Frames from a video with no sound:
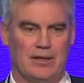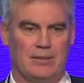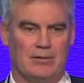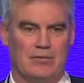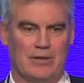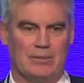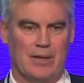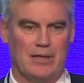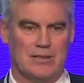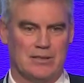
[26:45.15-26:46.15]
a number of other
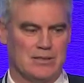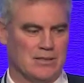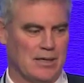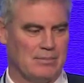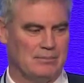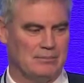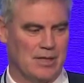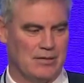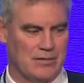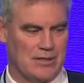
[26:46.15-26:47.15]
places um,
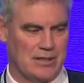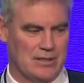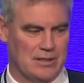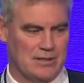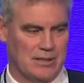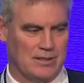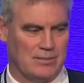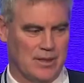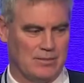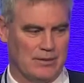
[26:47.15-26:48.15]
overseas at the
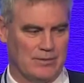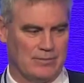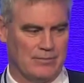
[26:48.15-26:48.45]
moment.